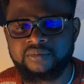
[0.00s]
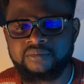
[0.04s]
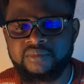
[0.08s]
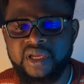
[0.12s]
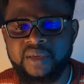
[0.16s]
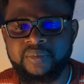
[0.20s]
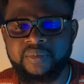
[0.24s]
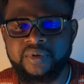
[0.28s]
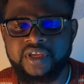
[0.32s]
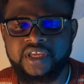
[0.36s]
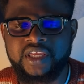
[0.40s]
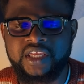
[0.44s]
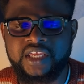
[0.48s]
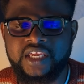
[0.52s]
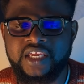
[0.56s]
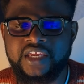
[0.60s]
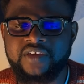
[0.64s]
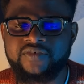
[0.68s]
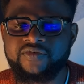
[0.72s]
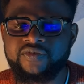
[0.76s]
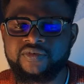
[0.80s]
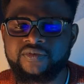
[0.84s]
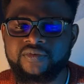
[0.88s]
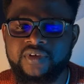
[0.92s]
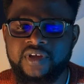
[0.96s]
maybe
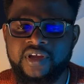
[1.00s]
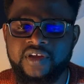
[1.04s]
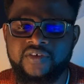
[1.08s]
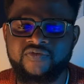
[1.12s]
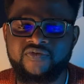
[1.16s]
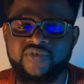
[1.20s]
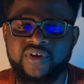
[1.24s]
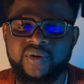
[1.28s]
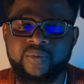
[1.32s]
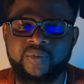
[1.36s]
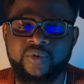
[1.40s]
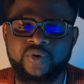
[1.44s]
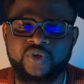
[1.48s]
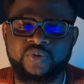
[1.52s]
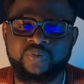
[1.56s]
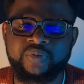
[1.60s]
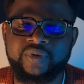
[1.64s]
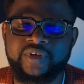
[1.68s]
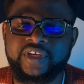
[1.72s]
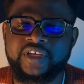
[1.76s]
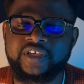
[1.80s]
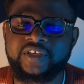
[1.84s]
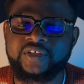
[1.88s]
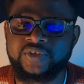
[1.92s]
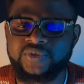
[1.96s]
even a famous
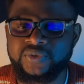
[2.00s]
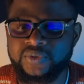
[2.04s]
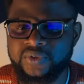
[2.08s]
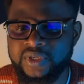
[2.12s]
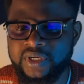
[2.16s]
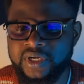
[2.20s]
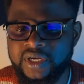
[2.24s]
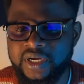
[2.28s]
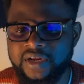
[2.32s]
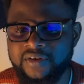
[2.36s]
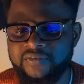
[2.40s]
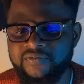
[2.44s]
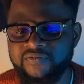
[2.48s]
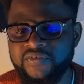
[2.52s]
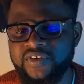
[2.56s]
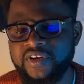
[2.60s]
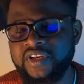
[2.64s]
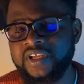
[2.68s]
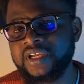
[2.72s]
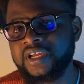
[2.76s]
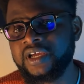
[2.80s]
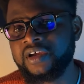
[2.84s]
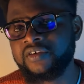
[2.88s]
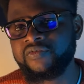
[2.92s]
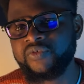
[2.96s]
baking soda and
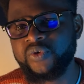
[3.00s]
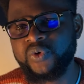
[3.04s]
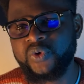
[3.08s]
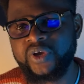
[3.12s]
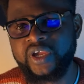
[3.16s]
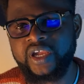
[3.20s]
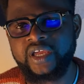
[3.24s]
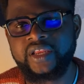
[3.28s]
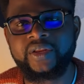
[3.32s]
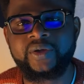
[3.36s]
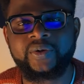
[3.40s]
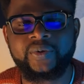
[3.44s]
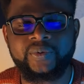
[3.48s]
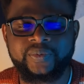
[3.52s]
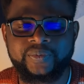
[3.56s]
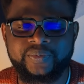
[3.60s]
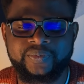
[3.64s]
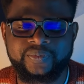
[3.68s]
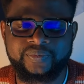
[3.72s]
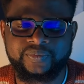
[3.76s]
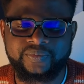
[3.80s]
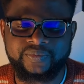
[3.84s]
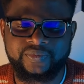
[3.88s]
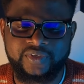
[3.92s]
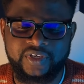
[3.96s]
vinegar
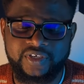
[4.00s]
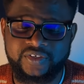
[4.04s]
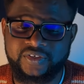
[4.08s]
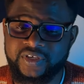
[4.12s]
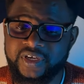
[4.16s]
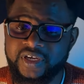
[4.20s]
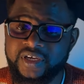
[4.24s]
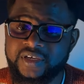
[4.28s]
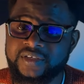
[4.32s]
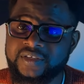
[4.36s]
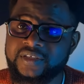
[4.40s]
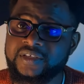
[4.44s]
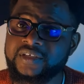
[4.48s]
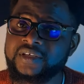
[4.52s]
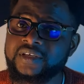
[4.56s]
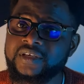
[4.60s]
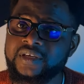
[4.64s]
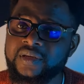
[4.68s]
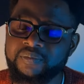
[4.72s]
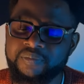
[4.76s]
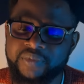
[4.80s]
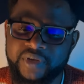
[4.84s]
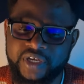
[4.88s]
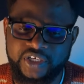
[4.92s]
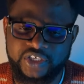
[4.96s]
volcano, as you can see in
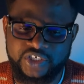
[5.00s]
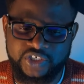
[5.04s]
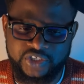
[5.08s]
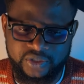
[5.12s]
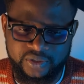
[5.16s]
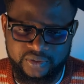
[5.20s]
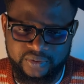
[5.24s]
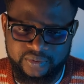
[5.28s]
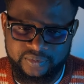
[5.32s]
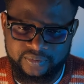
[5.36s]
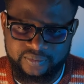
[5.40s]
the picture.